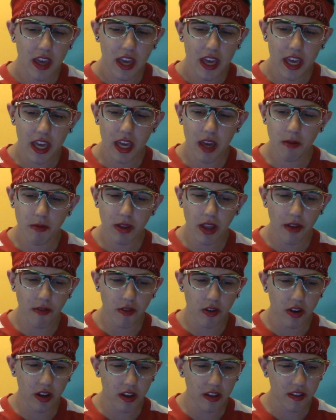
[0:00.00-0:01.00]
Hey,
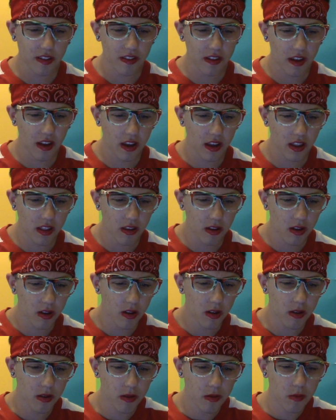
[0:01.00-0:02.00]
whatever, he said,
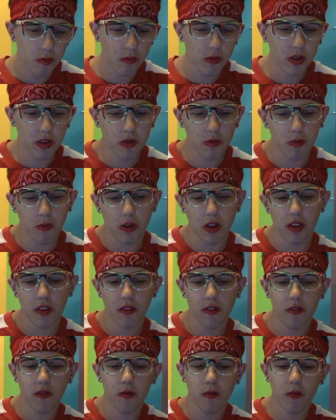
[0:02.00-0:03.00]
uh, with one
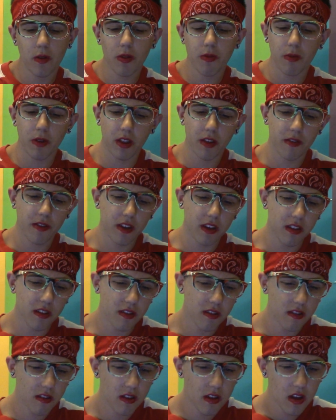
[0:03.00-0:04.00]
of with one of
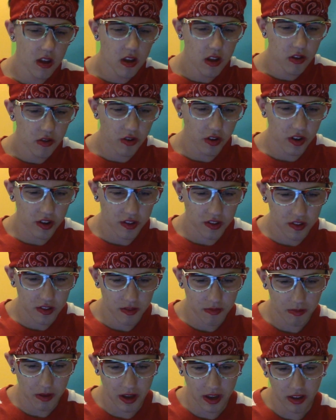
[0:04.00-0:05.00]
his. Trey
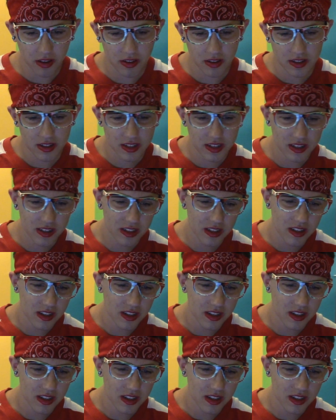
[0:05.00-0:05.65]
smiles.